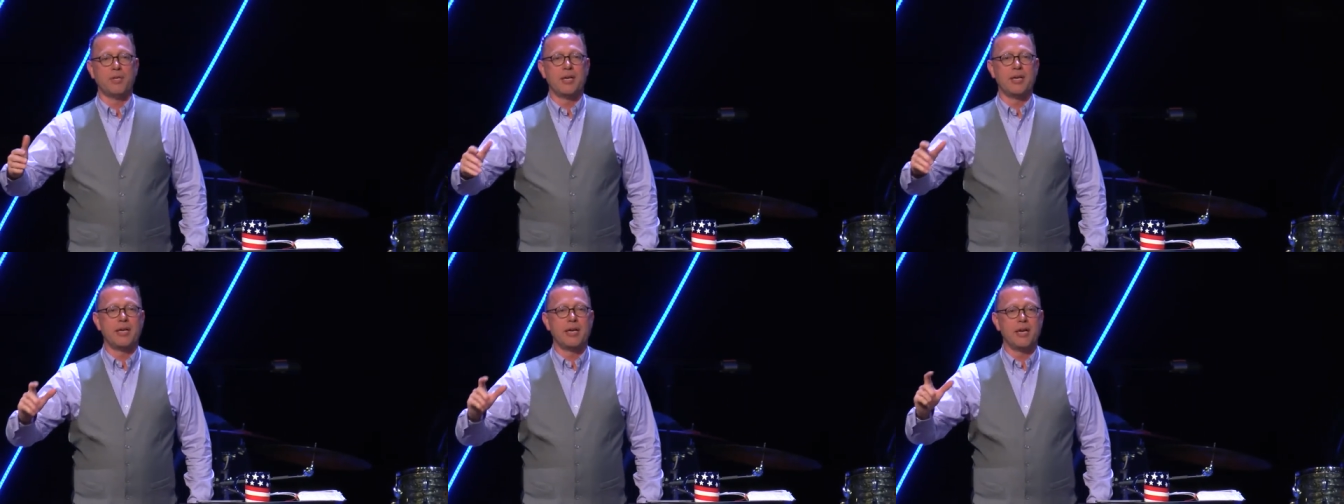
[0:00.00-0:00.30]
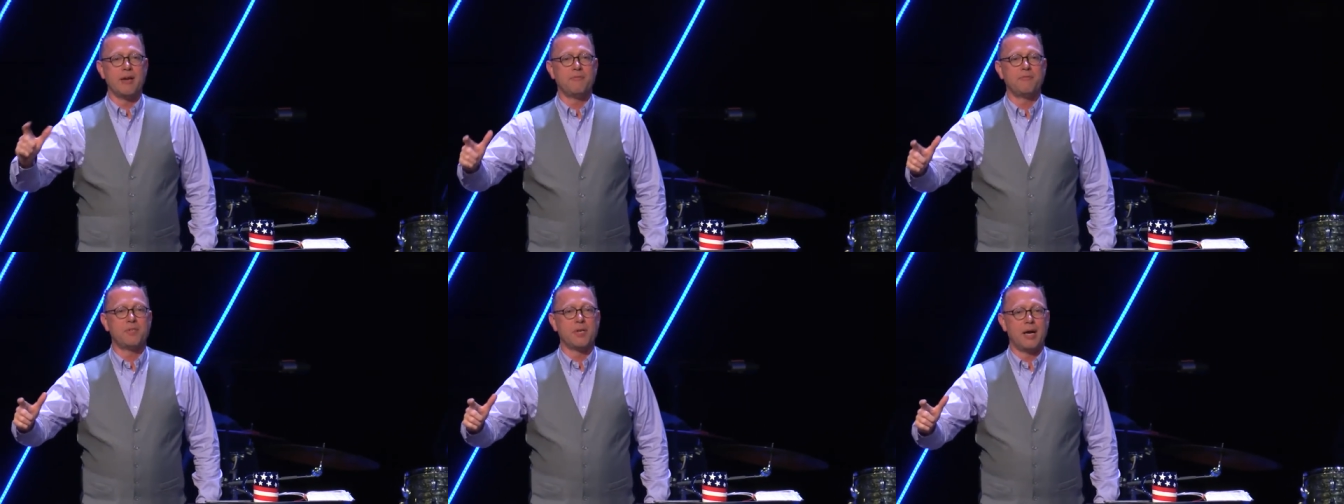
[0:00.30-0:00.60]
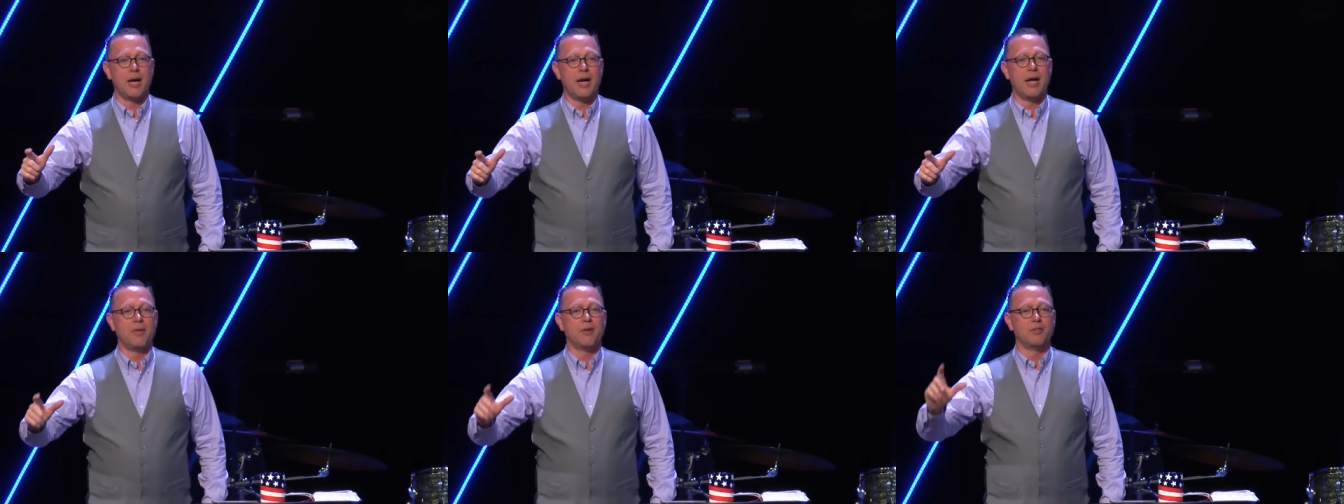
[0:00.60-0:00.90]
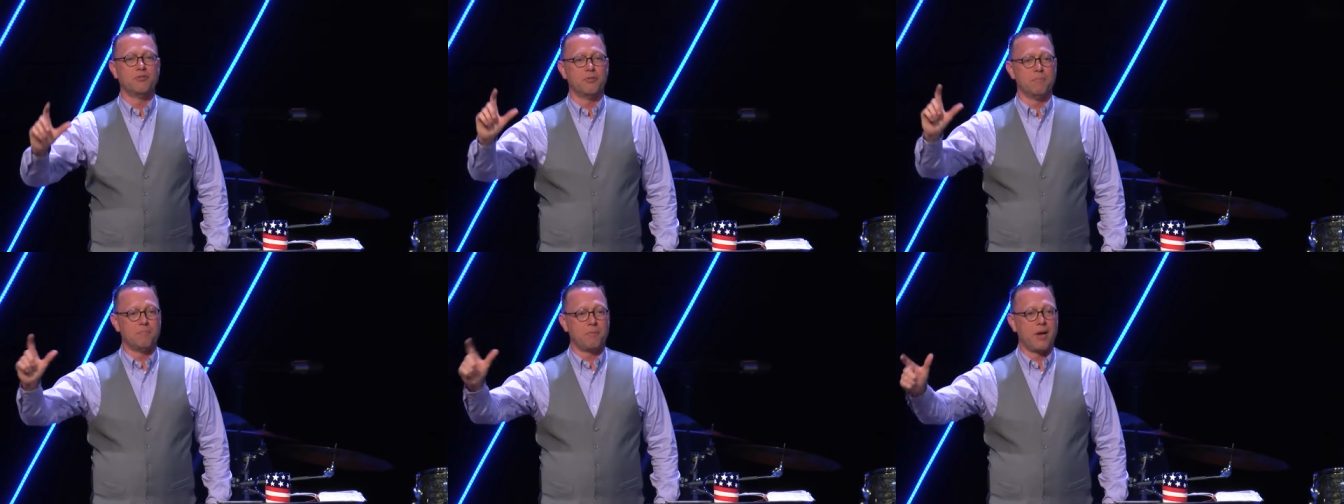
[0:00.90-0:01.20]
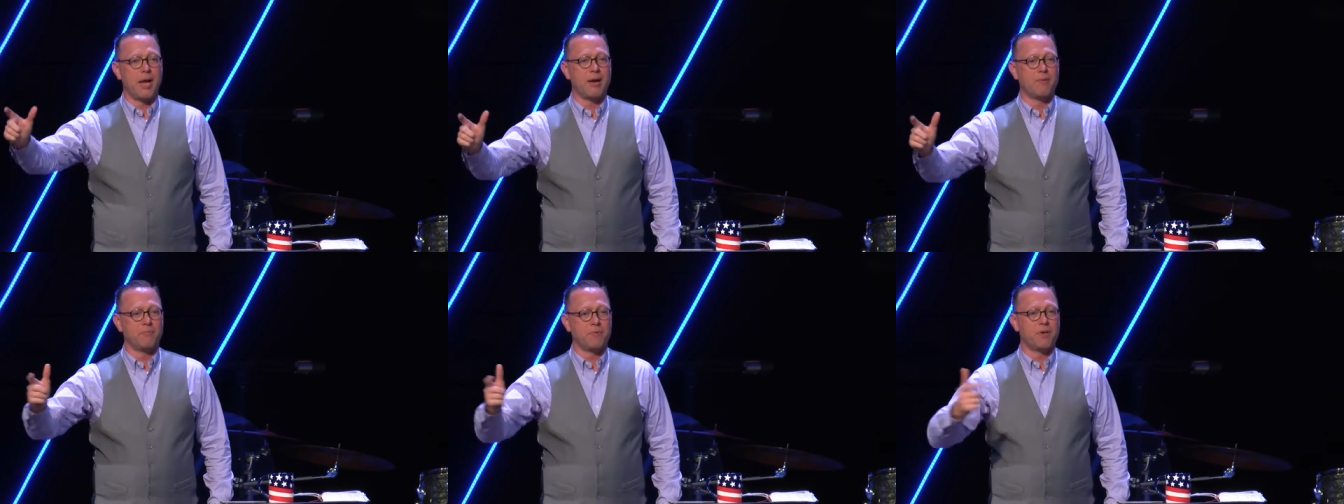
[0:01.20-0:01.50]
and give to others and
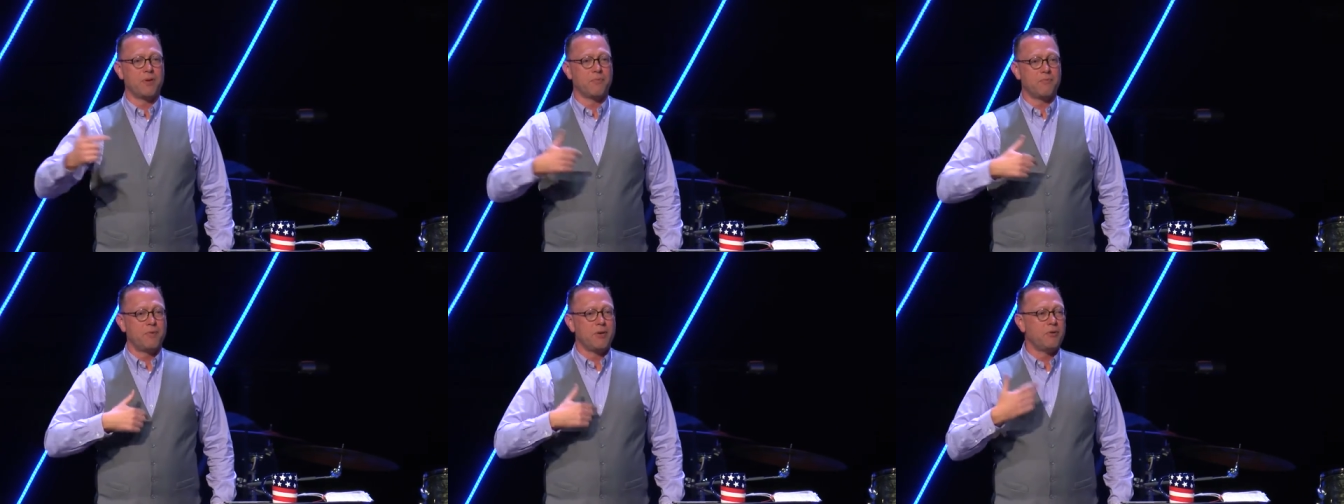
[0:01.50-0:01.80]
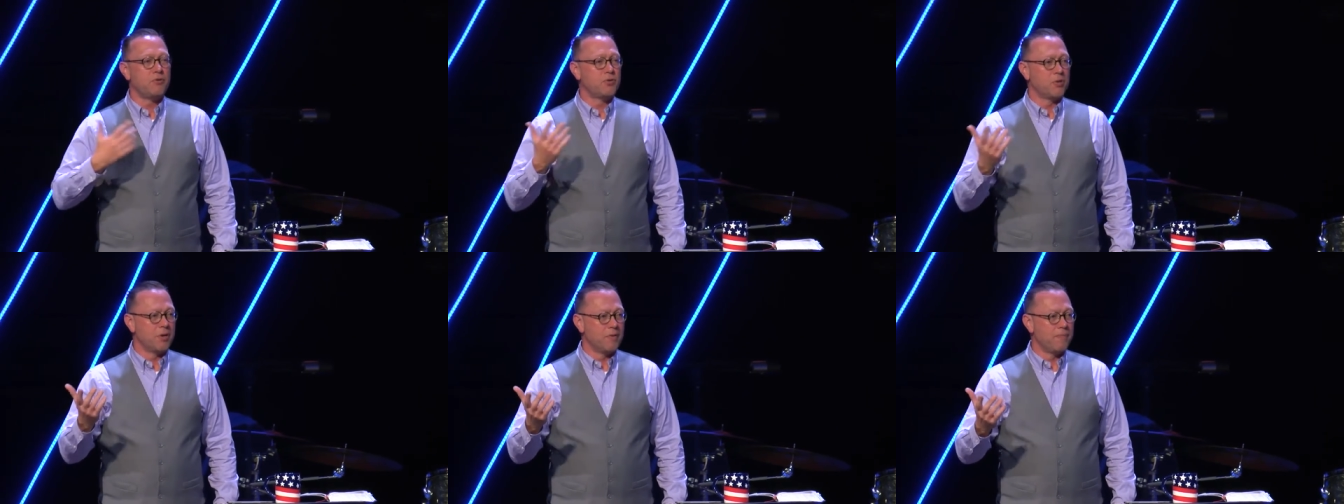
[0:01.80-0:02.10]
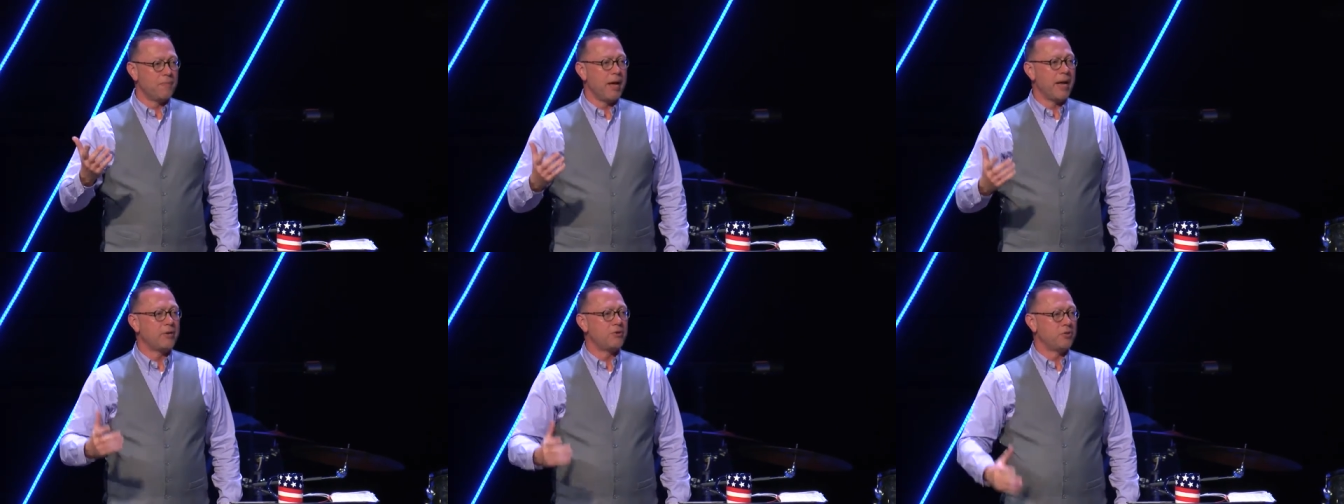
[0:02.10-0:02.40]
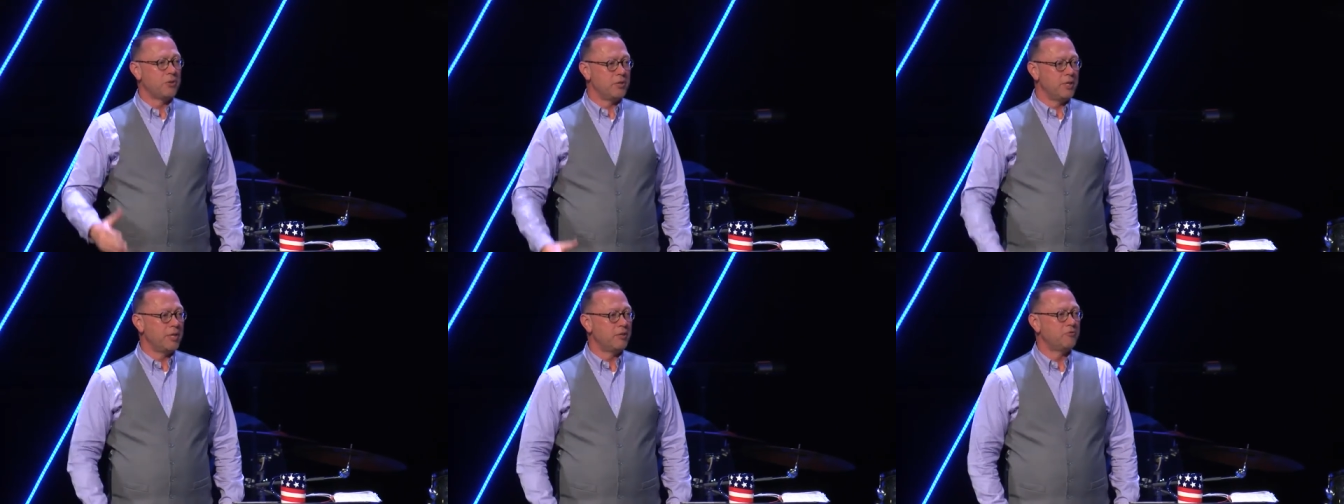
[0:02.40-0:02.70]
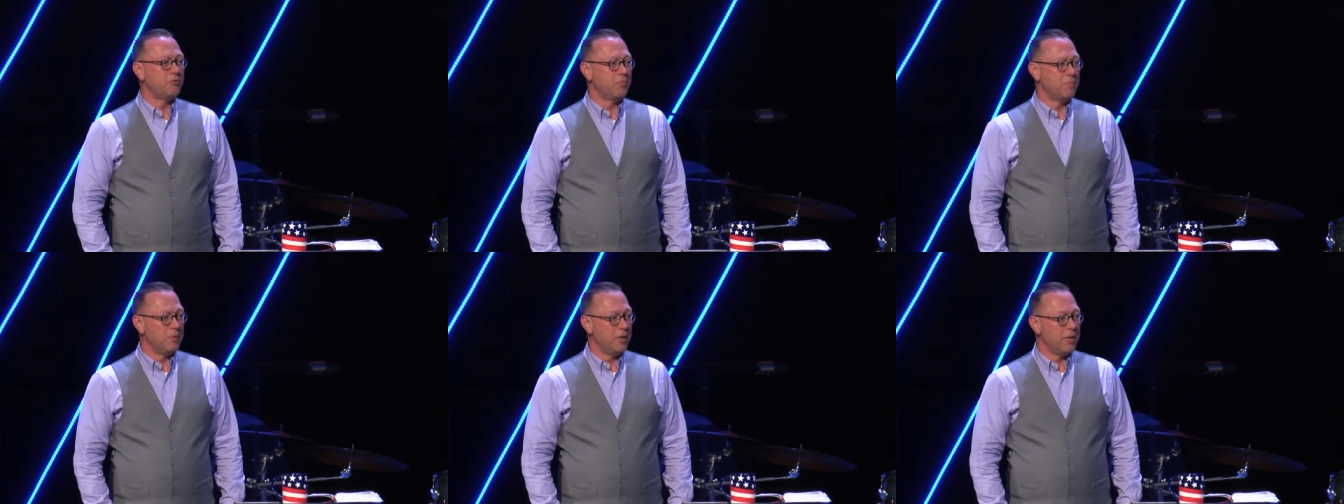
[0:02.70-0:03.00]
plan for your future if that's your
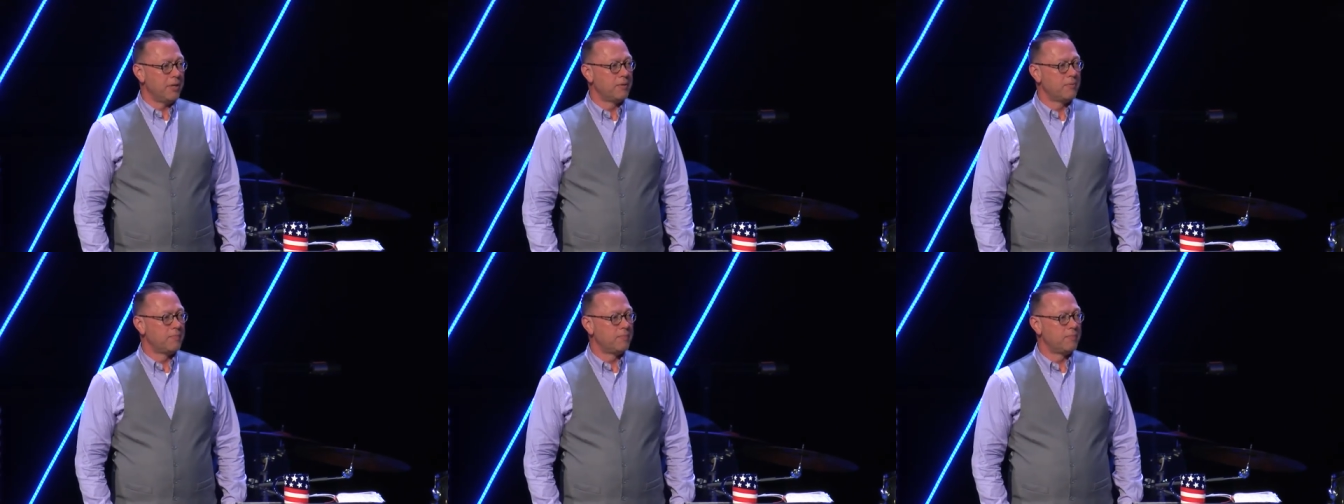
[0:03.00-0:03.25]
discipline?